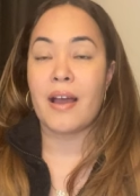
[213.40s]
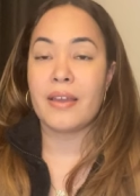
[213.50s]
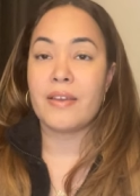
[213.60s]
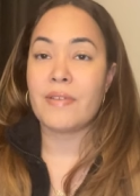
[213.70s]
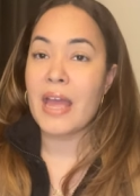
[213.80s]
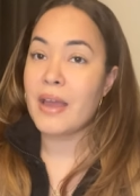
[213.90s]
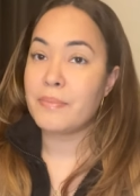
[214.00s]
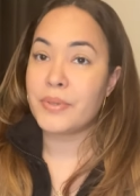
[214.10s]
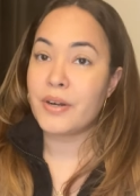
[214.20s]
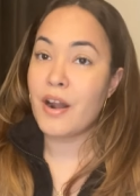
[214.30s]
I give
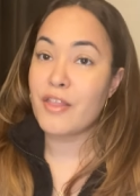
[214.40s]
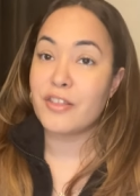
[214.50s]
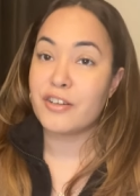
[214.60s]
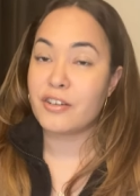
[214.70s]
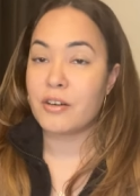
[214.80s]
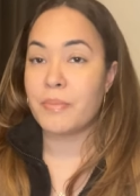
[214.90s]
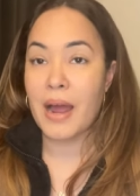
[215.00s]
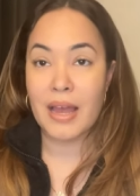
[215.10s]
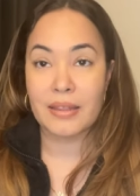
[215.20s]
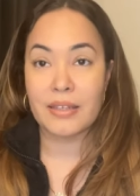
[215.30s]
Amber, the girl
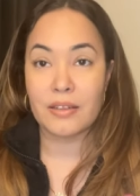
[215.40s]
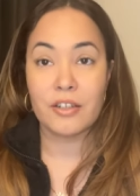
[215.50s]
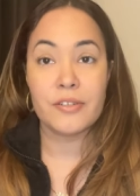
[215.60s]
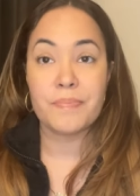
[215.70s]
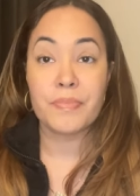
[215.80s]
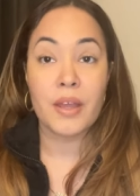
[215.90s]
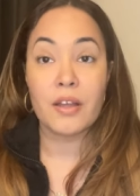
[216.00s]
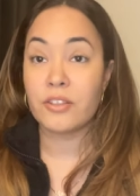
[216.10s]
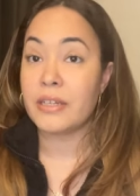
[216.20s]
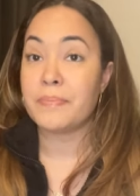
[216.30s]
behind the alert,
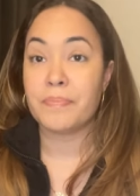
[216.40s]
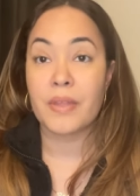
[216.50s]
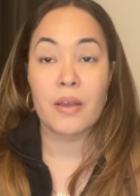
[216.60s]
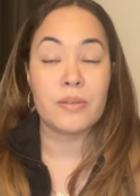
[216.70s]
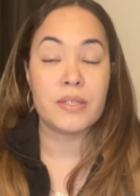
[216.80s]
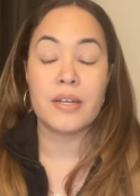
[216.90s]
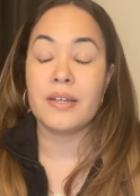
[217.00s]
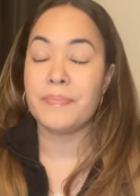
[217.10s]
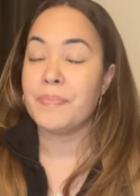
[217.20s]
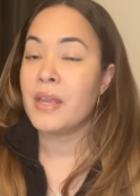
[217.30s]
a three. It was
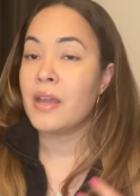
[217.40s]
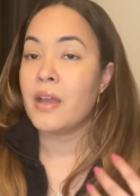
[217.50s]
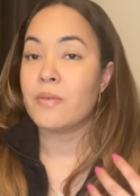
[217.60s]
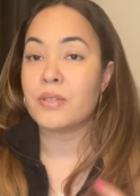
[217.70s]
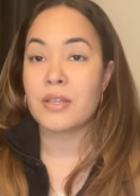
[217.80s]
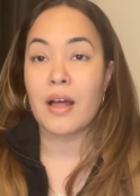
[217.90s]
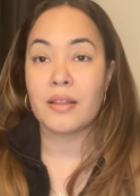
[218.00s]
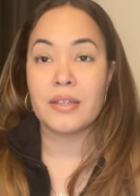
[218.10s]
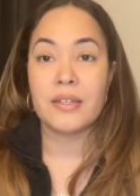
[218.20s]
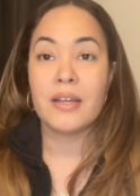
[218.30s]
good, it was
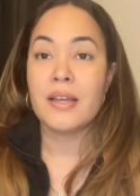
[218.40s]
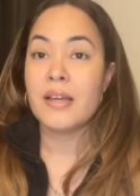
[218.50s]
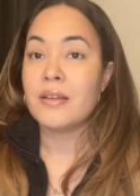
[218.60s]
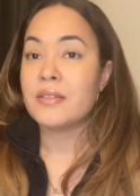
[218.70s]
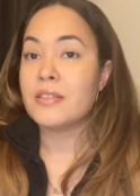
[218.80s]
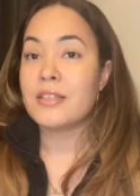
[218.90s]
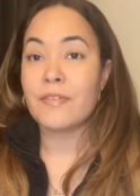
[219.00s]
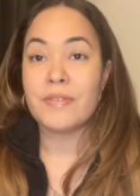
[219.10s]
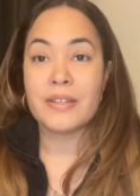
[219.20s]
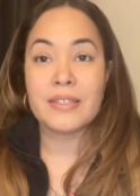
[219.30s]
solid, it's
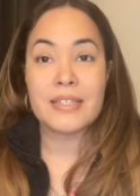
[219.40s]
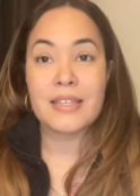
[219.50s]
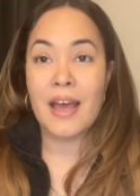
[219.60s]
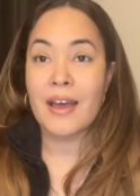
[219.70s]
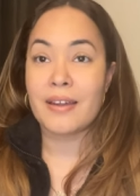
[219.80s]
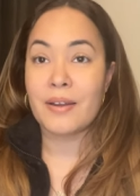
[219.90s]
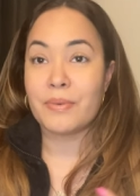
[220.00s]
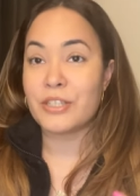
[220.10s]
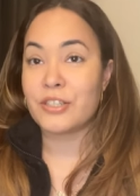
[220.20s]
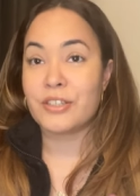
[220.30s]
definitely sad. I
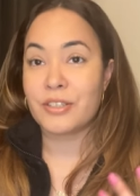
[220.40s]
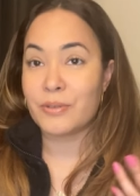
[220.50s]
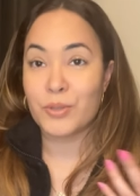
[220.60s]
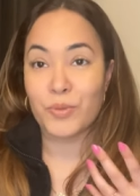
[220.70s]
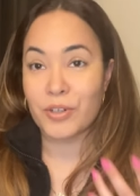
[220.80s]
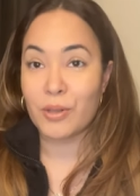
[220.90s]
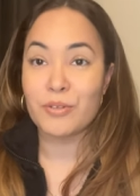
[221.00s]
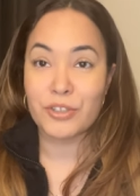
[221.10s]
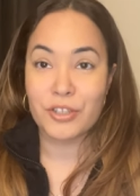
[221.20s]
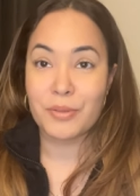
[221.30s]
wish there was more
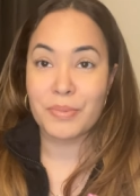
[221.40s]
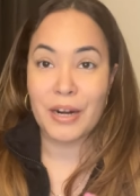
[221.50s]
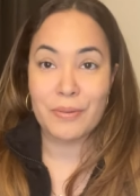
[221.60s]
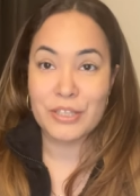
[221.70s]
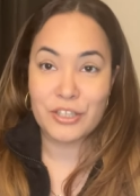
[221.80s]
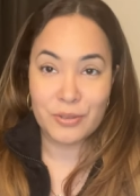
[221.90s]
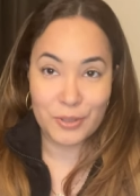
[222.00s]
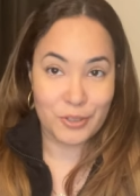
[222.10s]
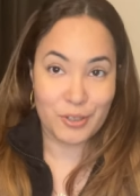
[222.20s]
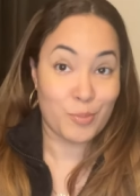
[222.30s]
closure, but I wish there
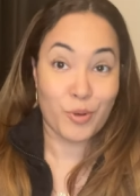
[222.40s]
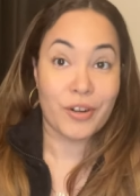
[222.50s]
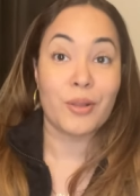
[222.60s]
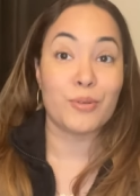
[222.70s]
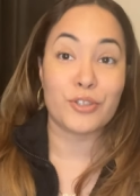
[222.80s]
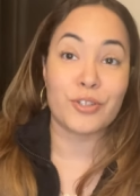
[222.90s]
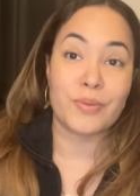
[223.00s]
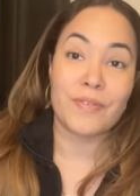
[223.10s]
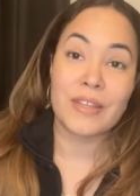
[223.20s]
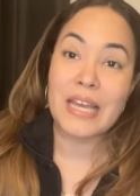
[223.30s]
was just more closure
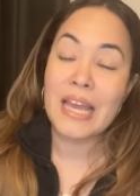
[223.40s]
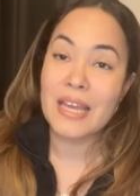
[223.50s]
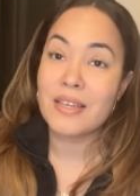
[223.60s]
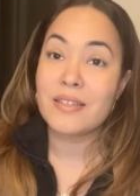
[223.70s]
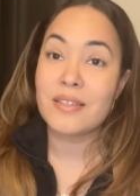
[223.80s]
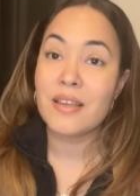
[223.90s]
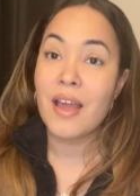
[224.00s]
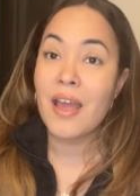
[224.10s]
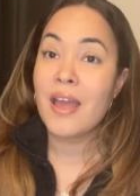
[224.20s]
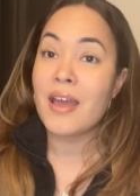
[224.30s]
with the case.
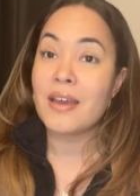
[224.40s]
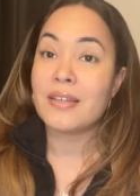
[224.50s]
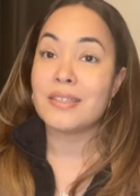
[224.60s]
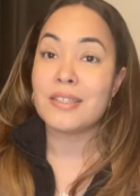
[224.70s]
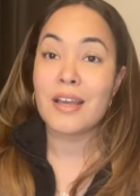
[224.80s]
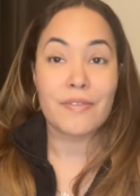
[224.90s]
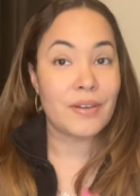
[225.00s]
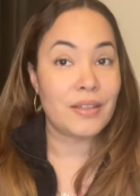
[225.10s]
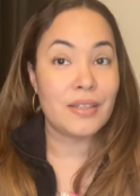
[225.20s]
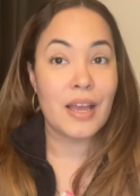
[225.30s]
It is
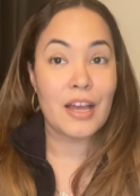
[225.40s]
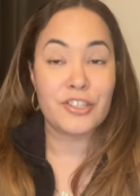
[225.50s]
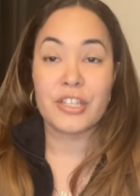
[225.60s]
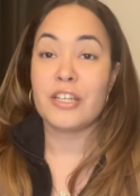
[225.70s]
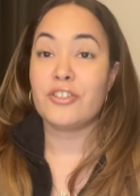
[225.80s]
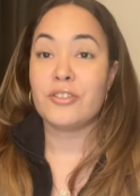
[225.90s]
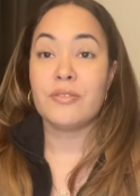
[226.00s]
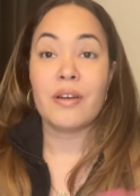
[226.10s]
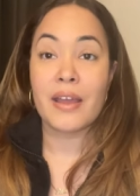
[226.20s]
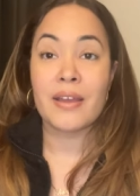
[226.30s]
definitely
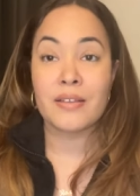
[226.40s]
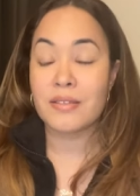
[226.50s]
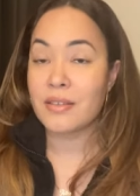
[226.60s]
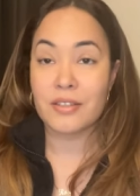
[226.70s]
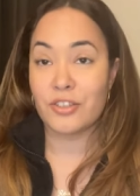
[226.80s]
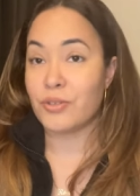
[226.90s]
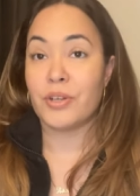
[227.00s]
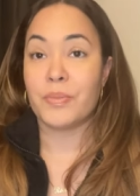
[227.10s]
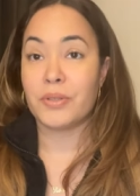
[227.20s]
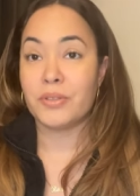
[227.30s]
educational and
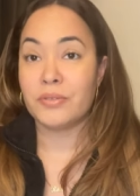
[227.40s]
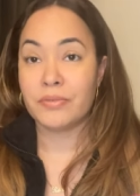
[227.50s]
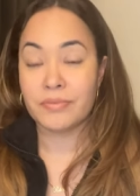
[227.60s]
enjoyable.